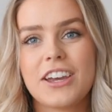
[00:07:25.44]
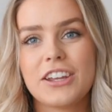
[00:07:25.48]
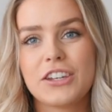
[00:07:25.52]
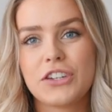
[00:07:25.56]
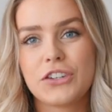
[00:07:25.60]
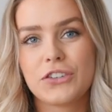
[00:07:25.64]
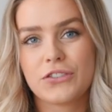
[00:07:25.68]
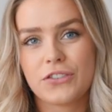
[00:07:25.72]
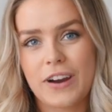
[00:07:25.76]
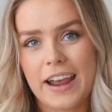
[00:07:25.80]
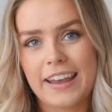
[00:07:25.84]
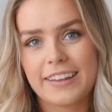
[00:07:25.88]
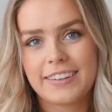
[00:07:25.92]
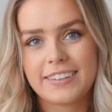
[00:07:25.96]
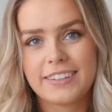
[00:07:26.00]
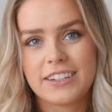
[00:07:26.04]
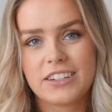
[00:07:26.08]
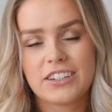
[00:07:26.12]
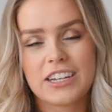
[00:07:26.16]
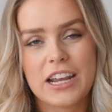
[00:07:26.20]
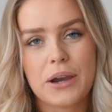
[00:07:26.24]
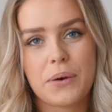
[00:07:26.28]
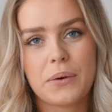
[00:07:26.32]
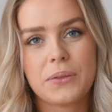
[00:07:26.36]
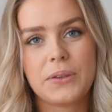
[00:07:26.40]
a dress to
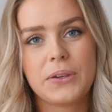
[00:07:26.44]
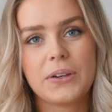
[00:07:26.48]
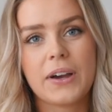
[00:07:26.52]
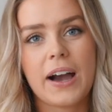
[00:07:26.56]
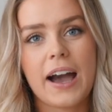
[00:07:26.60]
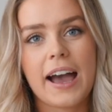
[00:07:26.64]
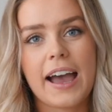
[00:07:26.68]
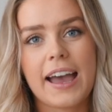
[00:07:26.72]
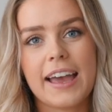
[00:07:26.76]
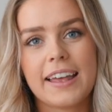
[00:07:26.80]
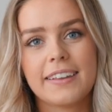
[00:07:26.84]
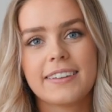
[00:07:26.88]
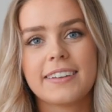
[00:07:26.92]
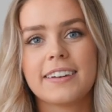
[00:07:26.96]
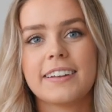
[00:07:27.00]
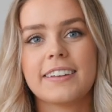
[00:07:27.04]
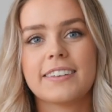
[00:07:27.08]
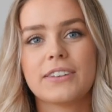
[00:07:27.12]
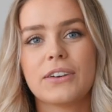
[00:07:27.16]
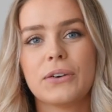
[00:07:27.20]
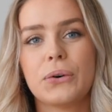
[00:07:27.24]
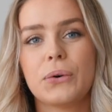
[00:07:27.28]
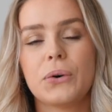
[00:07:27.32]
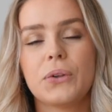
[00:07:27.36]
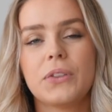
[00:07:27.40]
share with you guys, and it's
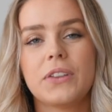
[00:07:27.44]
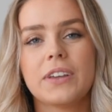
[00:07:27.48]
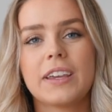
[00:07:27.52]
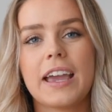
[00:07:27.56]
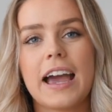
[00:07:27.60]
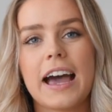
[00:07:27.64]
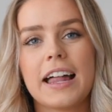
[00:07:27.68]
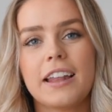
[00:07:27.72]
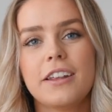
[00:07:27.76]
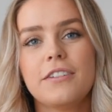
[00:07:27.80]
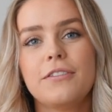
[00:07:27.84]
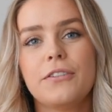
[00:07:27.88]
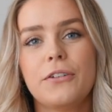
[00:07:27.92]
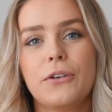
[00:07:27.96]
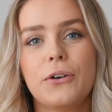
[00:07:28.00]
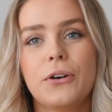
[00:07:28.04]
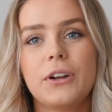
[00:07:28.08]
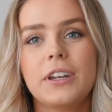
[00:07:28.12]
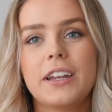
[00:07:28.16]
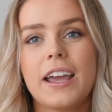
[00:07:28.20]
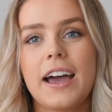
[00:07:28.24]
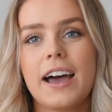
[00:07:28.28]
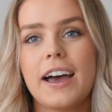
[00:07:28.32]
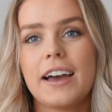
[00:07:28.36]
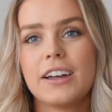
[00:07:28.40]
called the
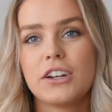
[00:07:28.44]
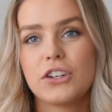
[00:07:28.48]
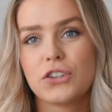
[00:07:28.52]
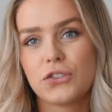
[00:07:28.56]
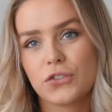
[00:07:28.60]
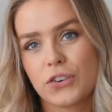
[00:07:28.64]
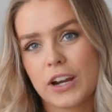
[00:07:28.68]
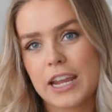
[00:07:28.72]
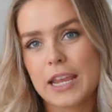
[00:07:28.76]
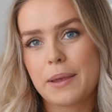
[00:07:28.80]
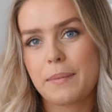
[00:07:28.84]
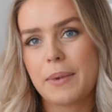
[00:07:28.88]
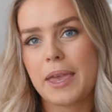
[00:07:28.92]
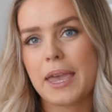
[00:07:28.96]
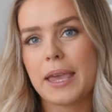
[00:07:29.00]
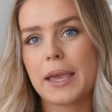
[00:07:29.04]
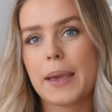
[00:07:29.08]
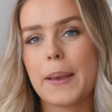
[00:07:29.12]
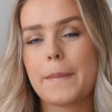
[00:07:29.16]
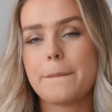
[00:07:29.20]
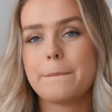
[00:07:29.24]
California Dreaming